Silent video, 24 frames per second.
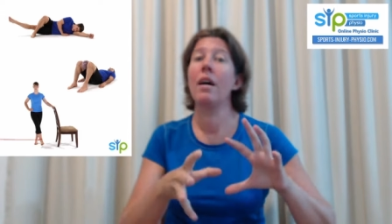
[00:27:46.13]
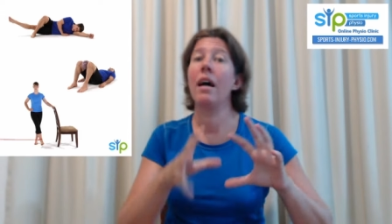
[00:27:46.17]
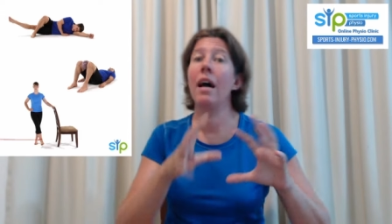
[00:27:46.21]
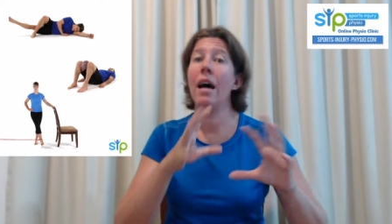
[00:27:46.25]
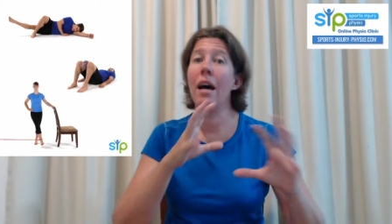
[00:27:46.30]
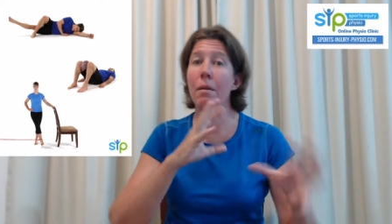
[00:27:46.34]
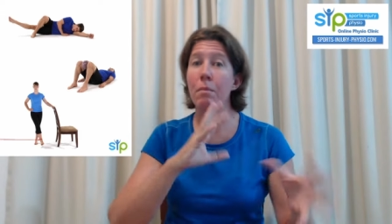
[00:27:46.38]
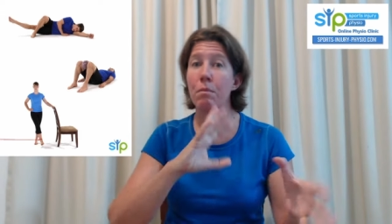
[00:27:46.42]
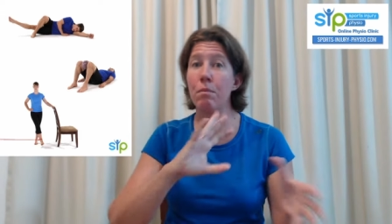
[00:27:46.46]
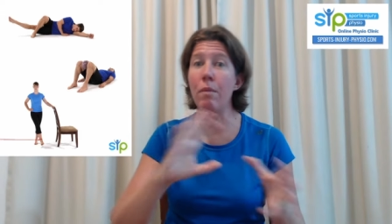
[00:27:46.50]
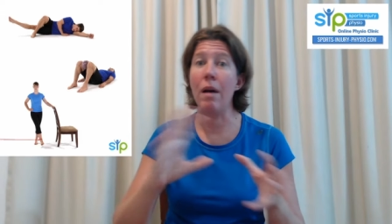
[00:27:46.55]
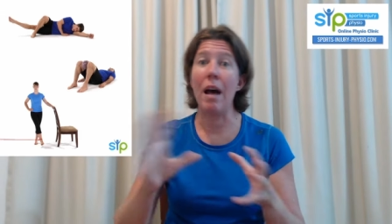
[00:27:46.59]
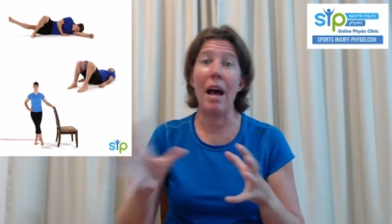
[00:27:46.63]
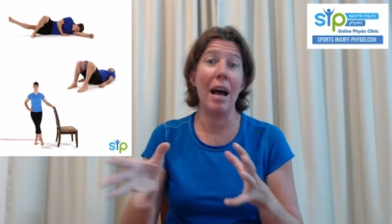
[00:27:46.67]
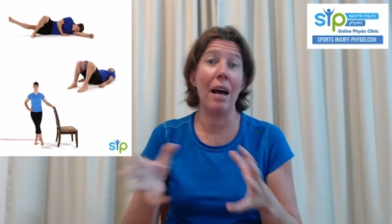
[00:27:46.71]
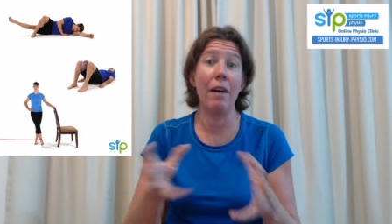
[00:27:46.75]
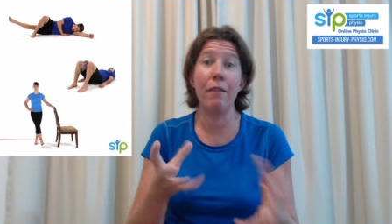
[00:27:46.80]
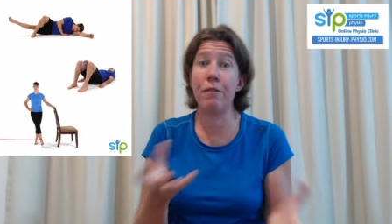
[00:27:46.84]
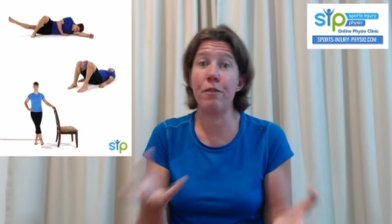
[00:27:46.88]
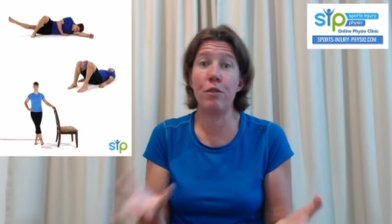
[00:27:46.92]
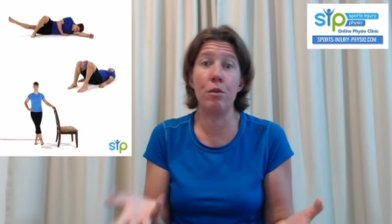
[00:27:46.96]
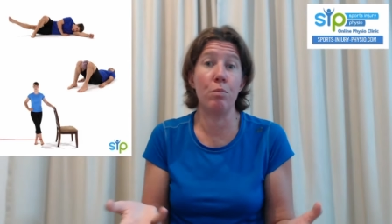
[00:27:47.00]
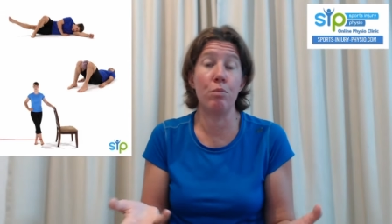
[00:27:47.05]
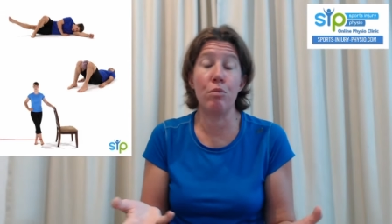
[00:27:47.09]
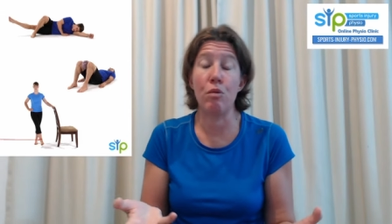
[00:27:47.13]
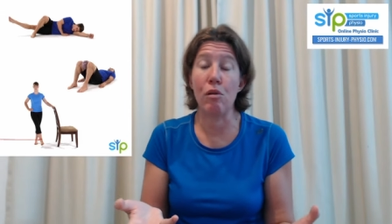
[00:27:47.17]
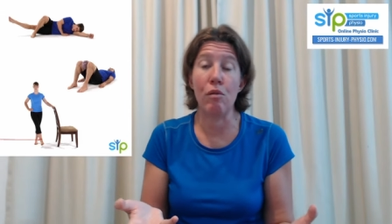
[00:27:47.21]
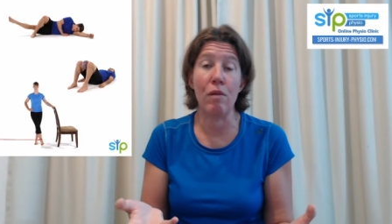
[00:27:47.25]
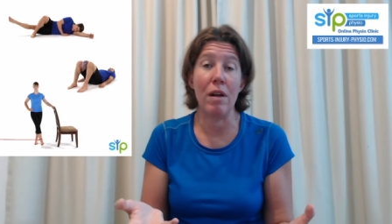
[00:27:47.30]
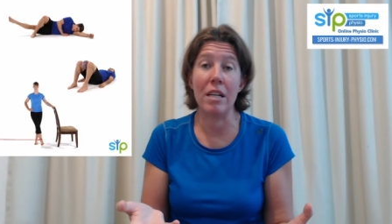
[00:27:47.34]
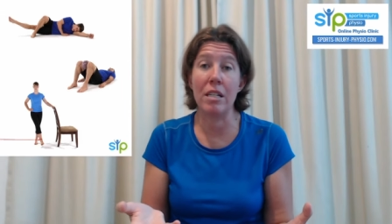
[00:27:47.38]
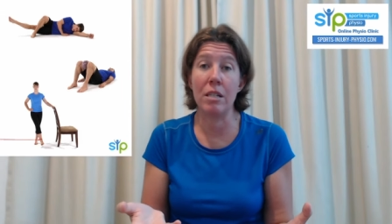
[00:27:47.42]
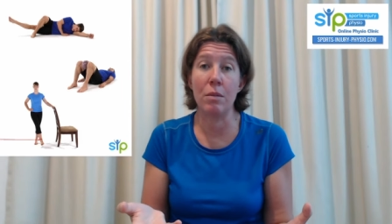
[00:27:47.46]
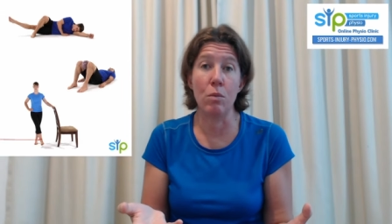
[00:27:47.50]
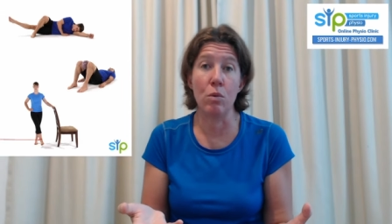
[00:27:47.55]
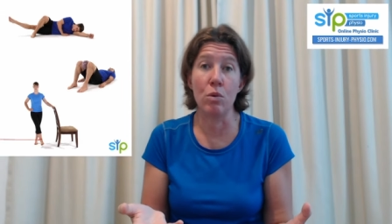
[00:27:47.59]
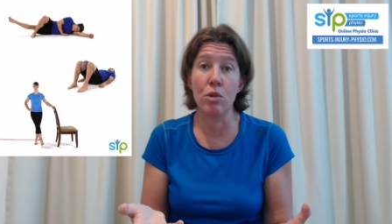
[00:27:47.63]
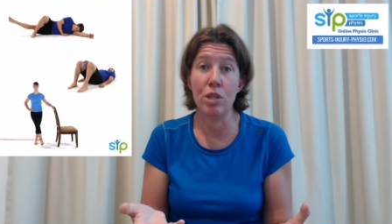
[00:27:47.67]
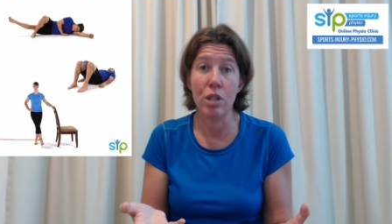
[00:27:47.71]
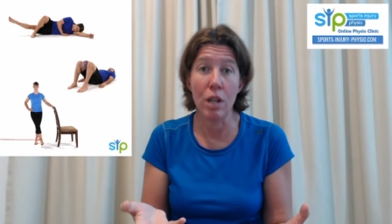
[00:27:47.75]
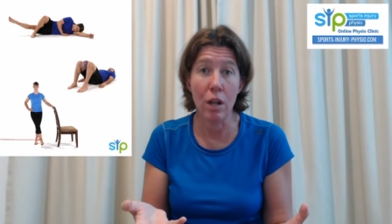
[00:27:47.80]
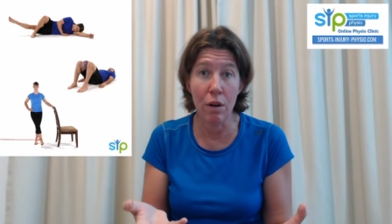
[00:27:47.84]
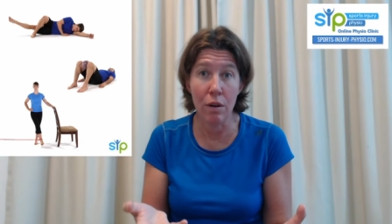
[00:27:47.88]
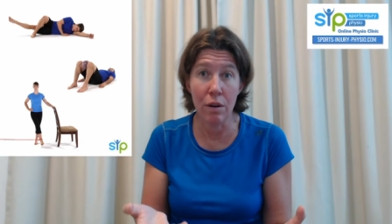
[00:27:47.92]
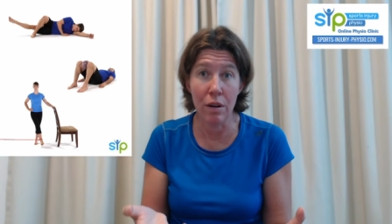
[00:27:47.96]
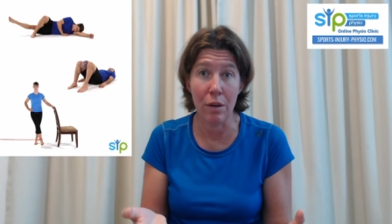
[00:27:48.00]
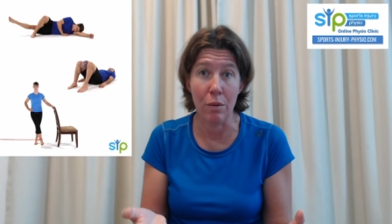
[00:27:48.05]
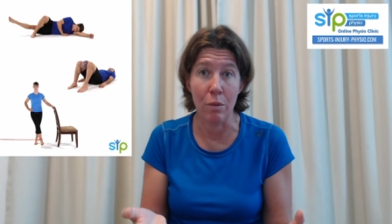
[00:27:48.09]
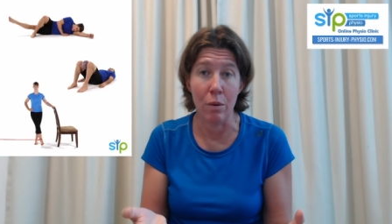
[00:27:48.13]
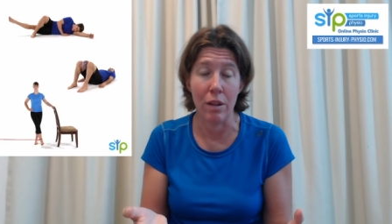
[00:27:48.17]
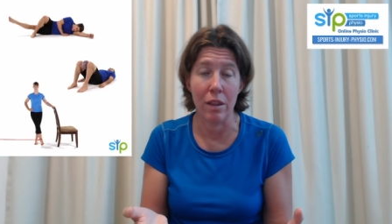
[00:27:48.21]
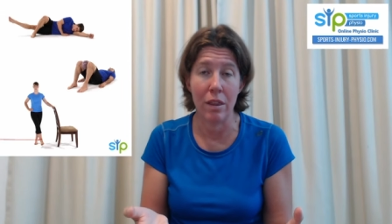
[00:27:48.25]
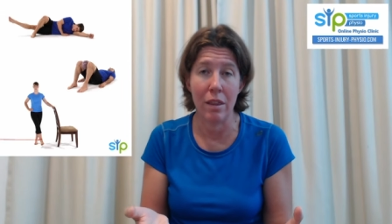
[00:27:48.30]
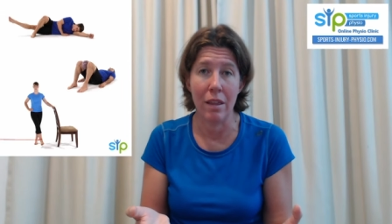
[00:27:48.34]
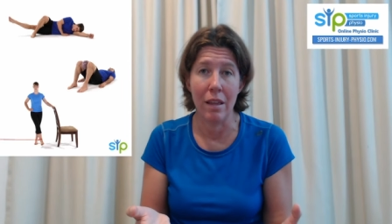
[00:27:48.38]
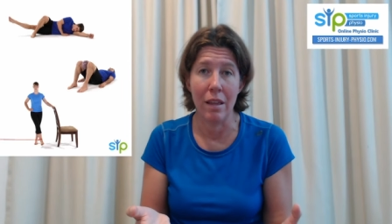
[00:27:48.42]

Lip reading: and have to progress more slowly with.